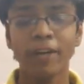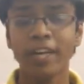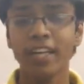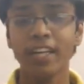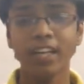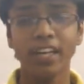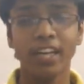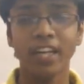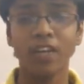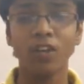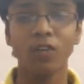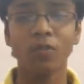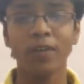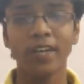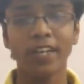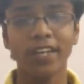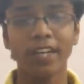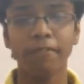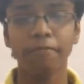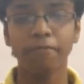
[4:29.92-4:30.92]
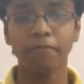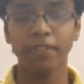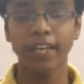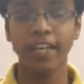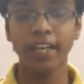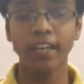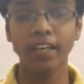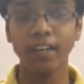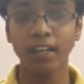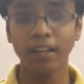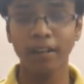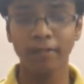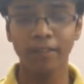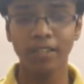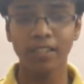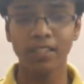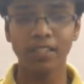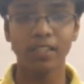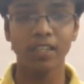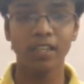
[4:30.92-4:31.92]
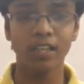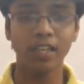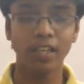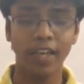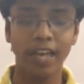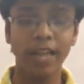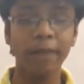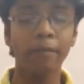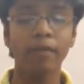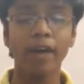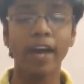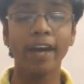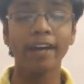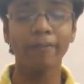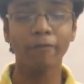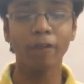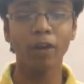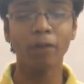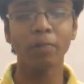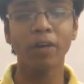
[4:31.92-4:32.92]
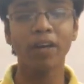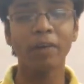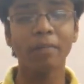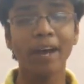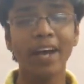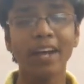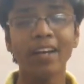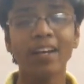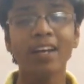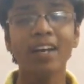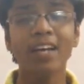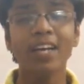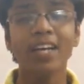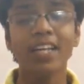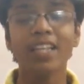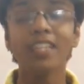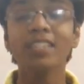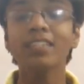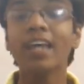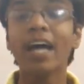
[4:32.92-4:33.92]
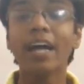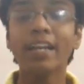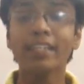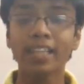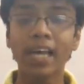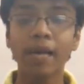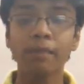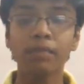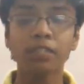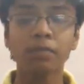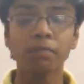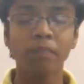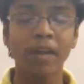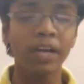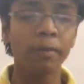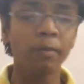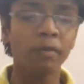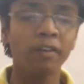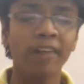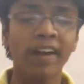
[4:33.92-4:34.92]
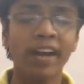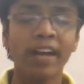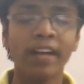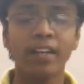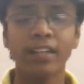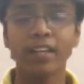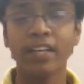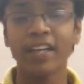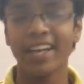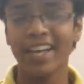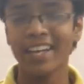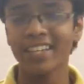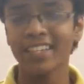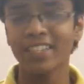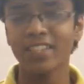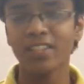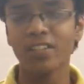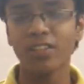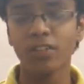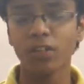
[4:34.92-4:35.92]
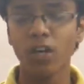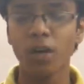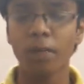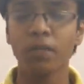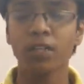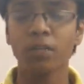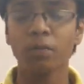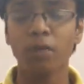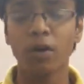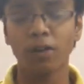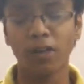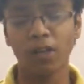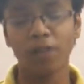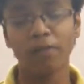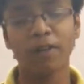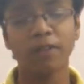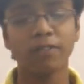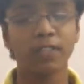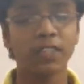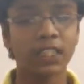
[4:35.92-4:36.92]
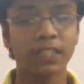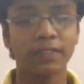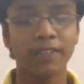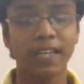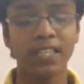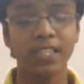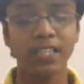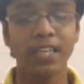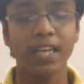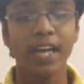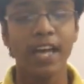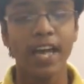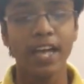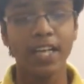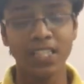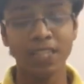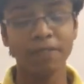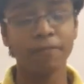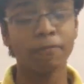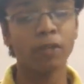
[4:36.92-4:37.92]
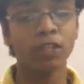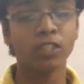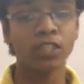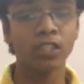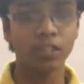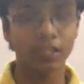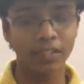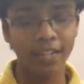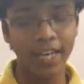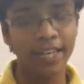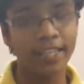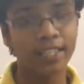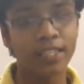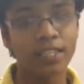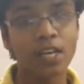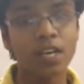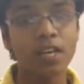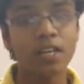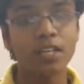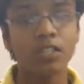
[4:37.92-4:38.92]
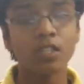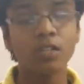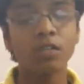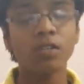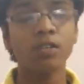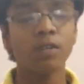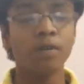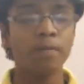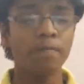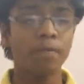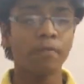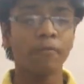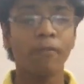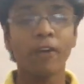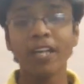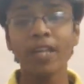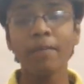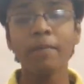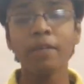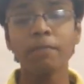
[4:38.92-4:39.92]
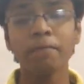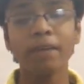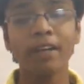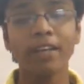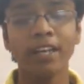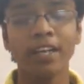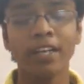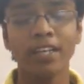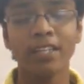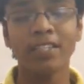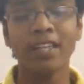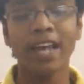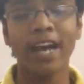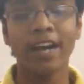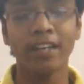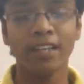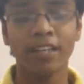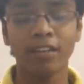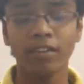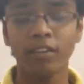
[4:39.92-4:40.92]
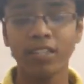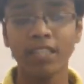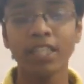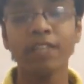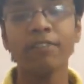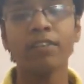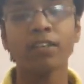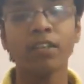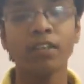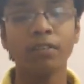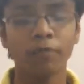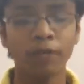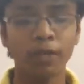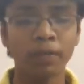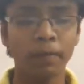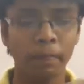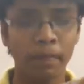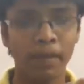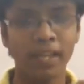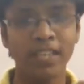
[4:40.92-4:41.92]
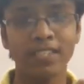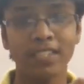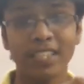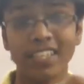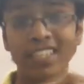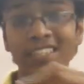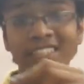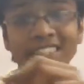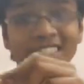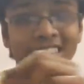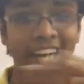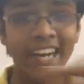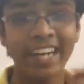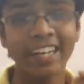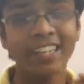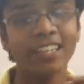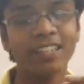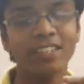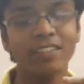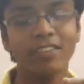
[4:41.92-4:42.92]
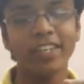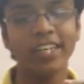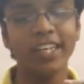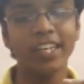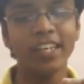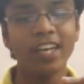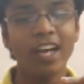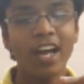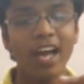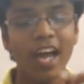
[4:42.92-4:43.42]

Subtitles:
very innovative thing which came right from my mind, is that Samsung might provide the edges on the top and the bottom of this device except for the sides. So what I'm expecting is that the receiver would be placed inside the screen